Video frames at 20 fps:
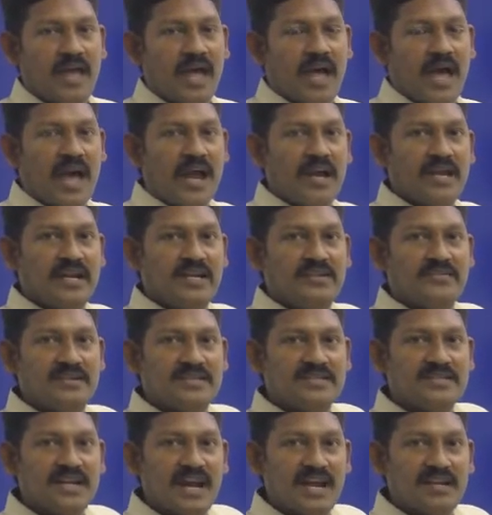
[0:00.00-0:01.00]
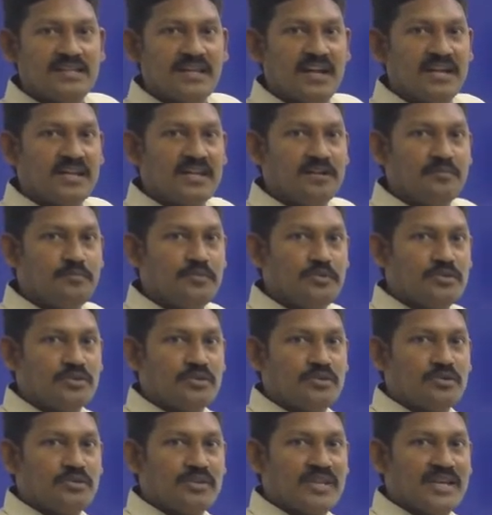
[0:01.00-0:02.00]
and it will send that input
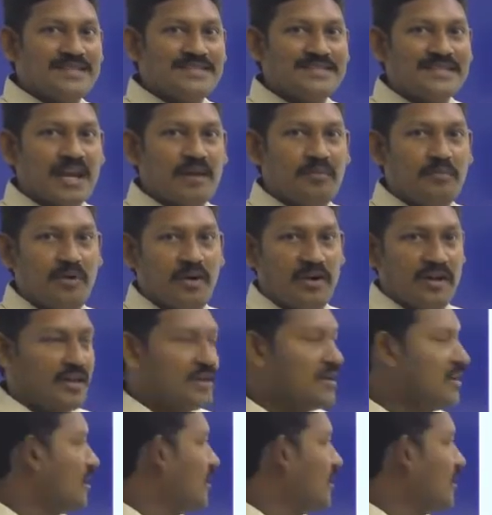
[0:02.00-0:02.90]
to the cell body.